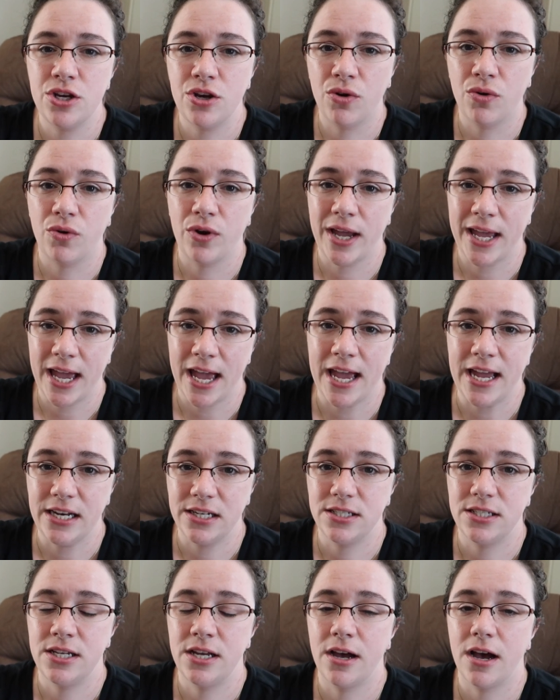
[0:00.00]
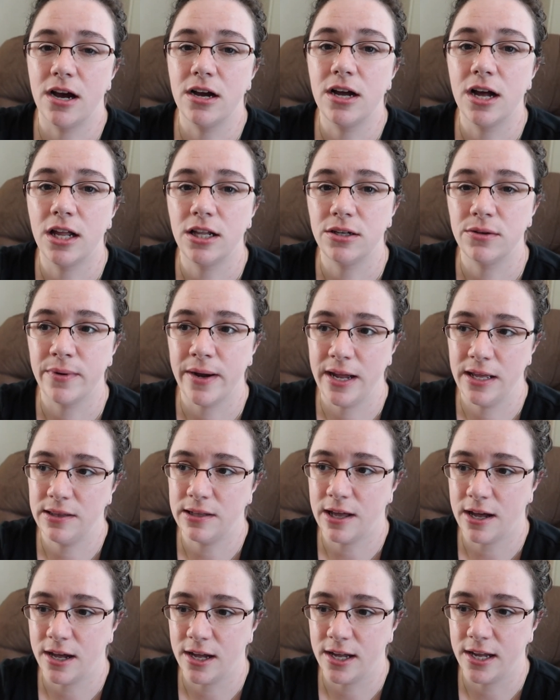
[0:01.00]
to create a colorway
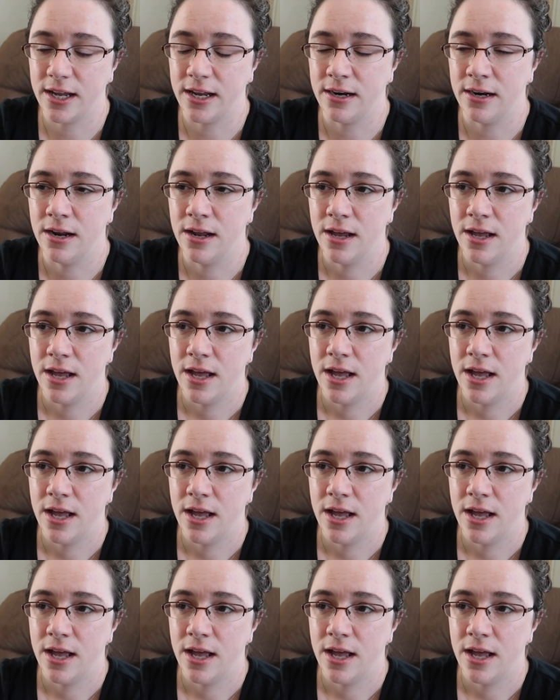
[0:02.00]
line